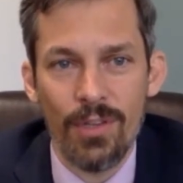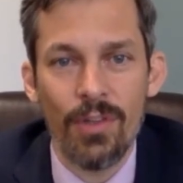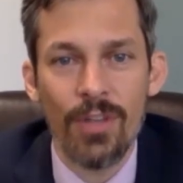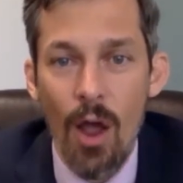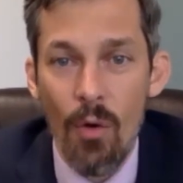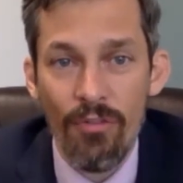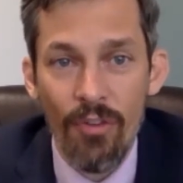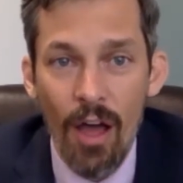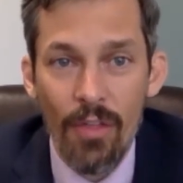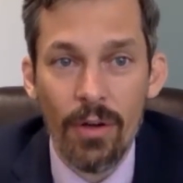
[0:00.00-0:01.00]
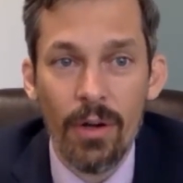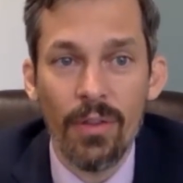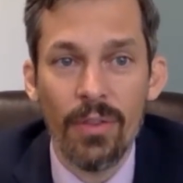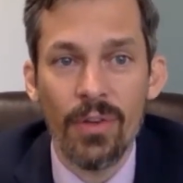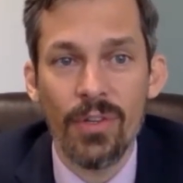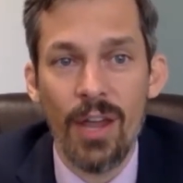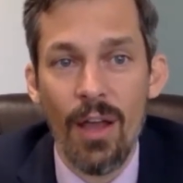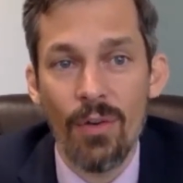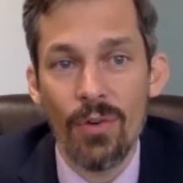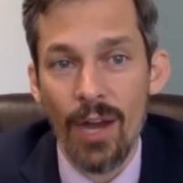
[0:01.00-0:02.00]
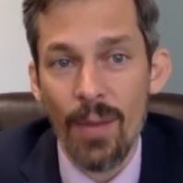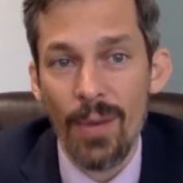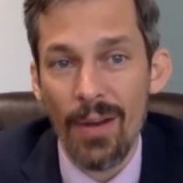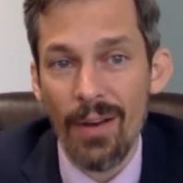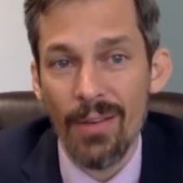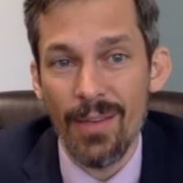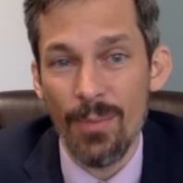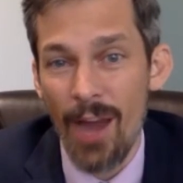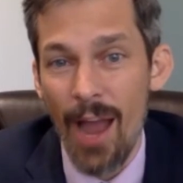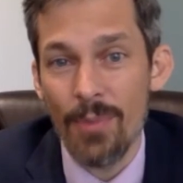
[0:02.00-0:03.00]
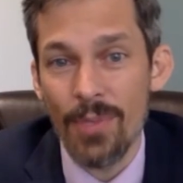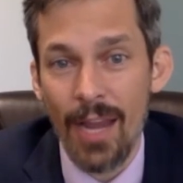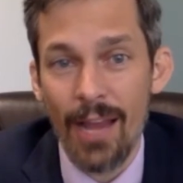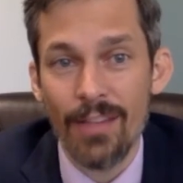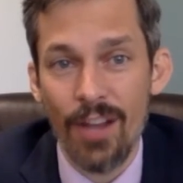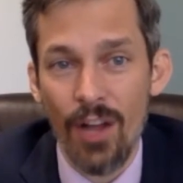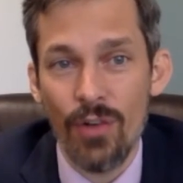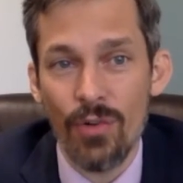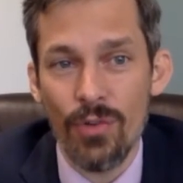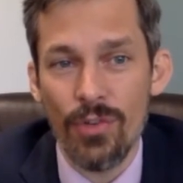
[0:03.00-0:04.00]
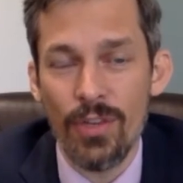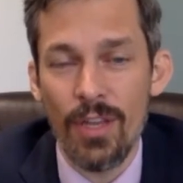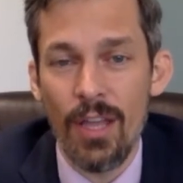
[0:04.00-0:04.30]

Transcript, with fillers: There's now a father, there's now grandparents, and perhaps aunts and uncles.